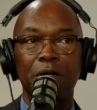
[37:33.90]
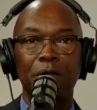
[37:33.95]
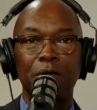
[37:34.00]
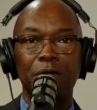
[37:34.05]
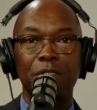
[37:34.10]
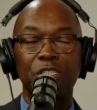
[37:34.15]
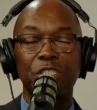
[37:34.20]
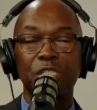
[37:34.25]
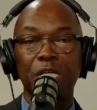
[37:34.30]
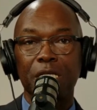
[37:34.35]

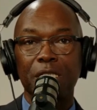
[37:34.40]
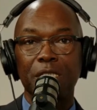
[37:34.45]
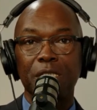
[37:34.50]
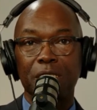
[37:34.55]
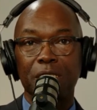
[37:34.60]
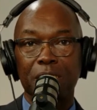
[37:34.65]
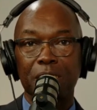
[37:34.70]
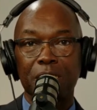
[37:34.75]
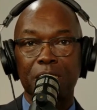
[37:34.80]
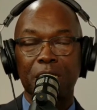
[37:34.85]

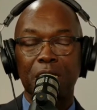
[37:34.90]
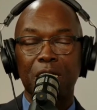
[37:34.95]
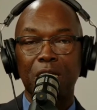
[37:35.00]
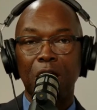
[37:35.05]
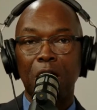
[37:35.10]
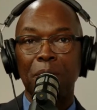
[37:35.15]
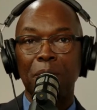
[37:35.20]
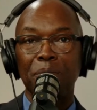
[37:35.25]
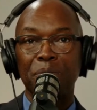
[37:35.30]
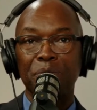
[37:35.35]
cysts,
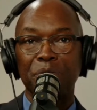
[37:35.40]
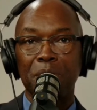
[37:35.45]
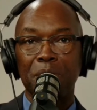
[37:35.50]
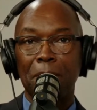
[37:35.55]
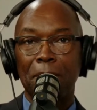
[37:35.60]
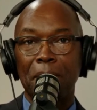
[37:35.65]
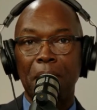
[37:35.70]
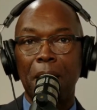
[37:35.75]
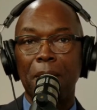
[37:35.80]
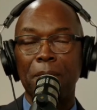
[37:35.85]
lumps,
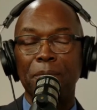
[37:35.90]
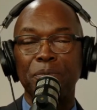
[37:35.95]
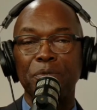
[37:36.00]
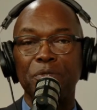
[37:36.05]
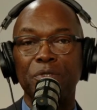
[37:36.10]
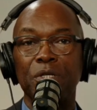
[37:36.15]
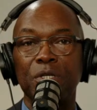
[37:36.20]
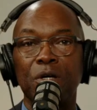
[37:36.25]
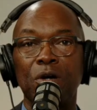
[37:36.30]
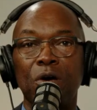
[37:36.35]

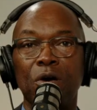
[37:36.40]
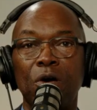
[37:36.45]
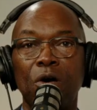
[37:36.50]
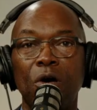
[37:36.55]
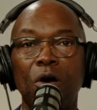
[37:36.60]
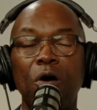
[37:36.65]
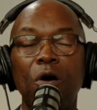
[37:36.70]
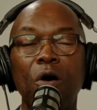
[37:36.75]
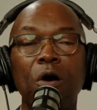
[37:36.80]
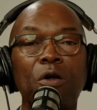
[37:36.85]
bumps,
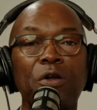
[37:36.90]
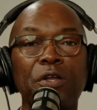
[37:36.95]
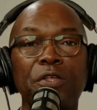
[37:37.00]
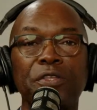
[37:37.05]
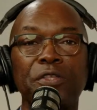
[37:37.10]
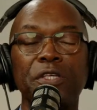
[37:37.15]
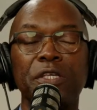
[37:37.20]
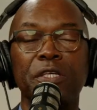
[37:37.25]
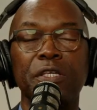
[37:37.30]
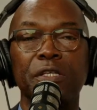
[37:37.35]
all
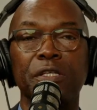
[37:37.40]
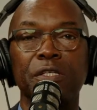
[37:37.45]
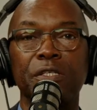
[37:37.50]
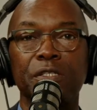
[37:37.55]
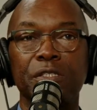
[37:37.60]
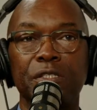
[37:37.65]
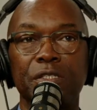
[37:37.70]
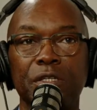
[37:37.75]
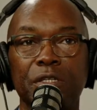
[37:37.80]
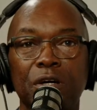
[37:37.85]
of
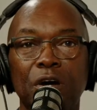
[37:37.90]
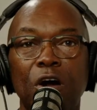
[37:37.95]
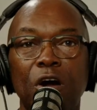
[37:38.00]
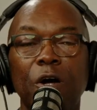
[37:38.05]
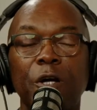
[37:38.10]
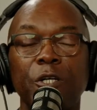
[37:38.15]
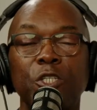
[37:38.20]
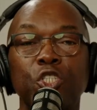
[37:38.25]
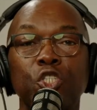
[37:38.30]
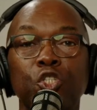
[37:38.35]
these
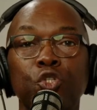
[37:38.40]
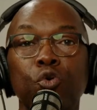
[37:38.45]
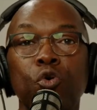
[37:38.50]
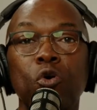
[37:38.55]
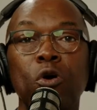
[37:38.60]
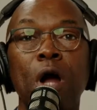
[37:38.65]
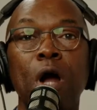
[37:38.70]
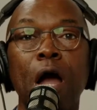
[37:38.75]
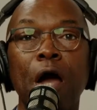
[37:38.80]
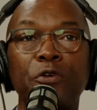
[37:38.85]
are
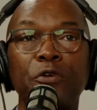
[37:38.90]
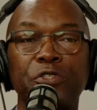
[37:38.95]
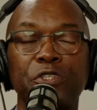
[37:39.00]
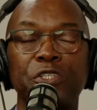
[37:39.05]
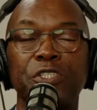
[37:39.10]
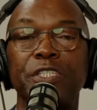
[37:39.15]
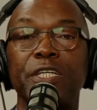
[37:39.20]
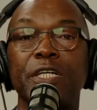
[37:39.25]
storehouses.